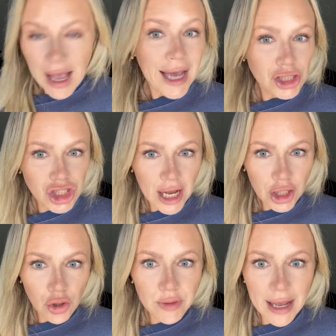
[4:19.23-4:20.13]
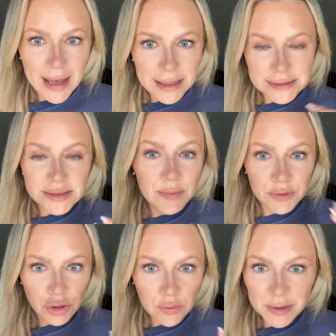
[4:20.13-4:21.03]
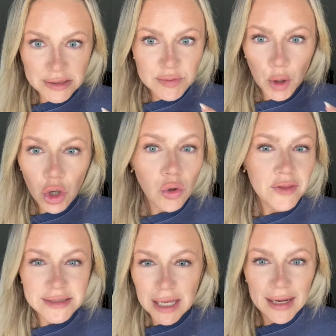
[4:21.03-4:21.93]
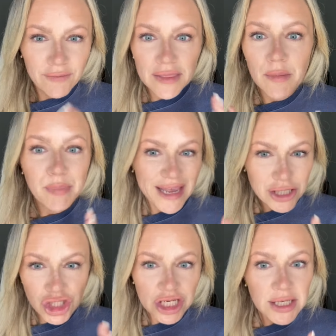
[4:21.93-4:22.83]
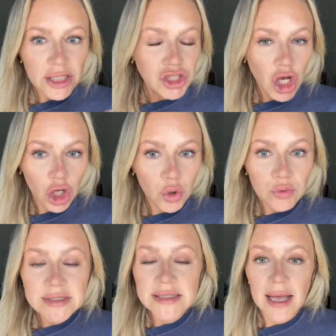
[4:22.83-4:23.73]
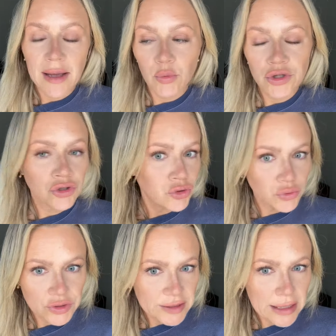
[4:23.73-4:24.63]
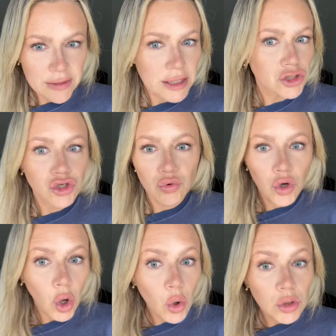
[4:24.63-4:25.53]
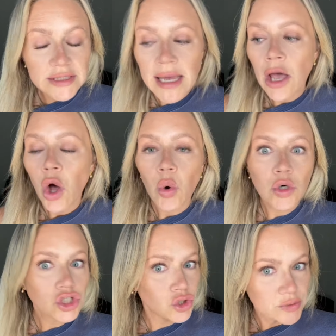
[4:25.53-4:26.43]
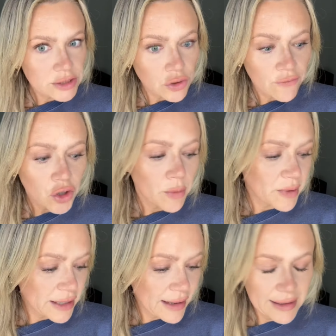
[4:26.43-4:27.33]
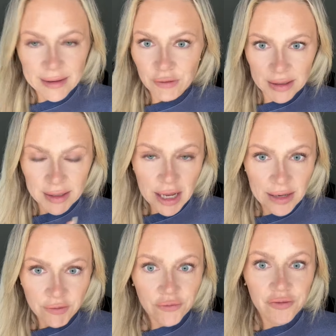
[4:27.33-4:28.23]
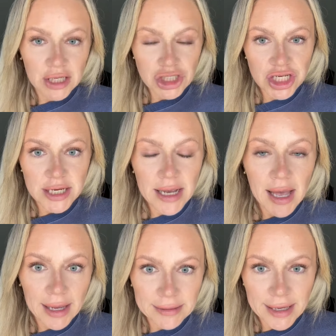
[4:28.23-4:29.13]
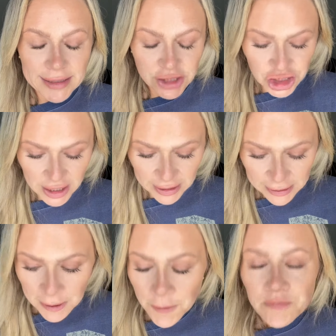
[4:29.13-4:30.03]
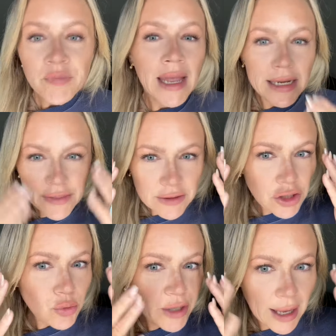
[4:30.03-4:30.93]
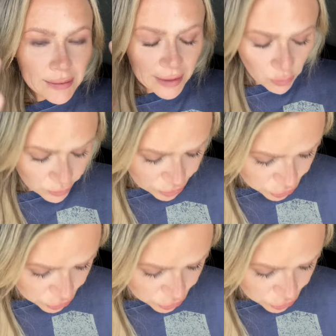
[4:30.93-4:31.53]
eyeshadow that has some little bit of sparkle that's kind of in the beigey tones. I wouldn't use anything too gold or too silver, but in kind of a fleshy highlight shade. Anything that you would highlight